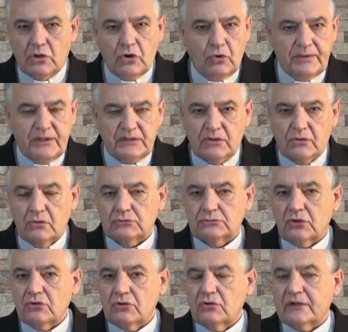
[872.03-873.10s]
were due to
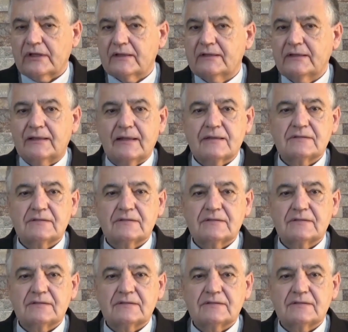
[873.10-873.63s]
abortion,